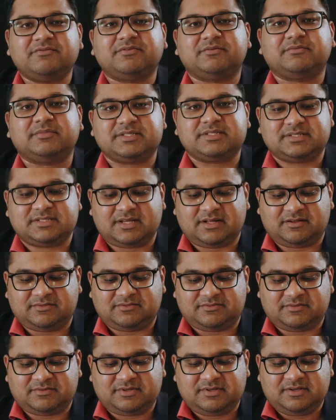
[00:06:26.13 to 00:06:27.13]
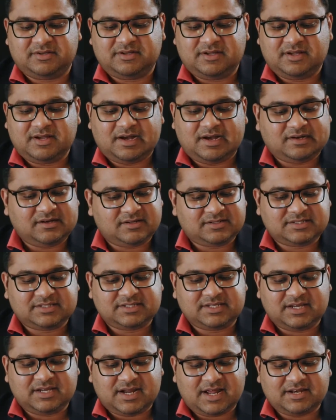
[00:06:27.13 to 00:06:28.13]
for myself. I'm not
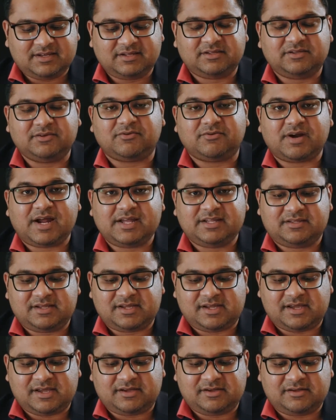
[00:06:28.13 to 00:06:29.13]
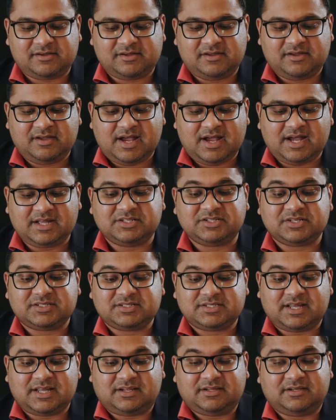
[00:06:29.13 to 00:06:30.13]
saying I did the right thing, I'm just
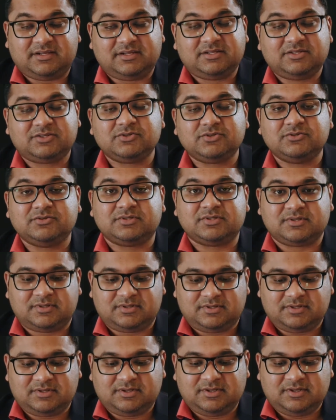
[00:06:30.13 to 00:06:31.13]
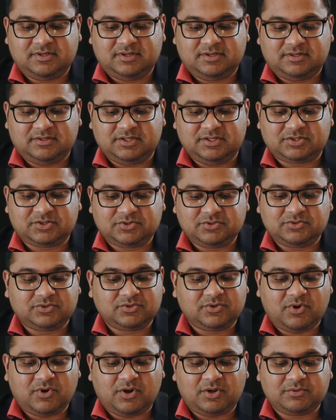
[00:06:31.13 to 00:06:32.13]
telling you the truth. The truth
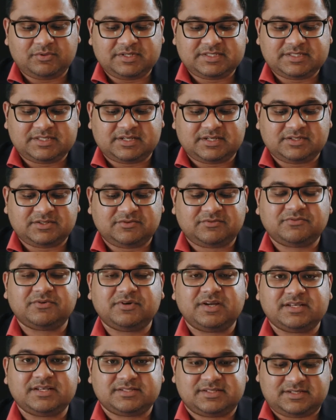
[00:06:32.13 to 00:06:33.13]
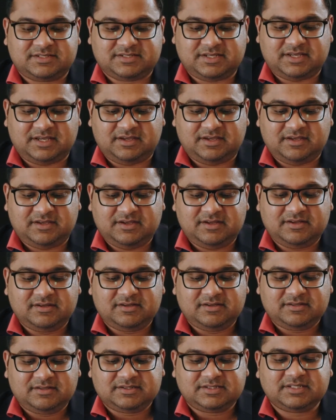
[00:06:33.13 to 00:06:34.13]
don't always set you free, as they say.
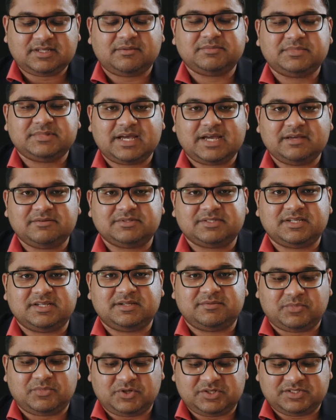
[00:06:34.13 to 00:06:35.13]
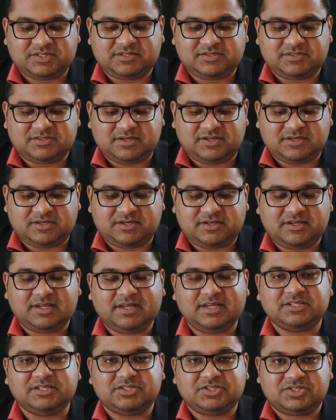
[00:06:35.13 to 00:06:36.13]
Sometimes it imprisons you
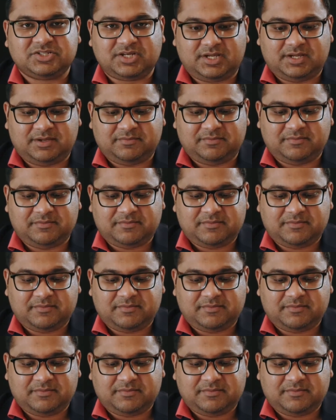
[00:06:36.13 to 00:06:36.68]
in shame.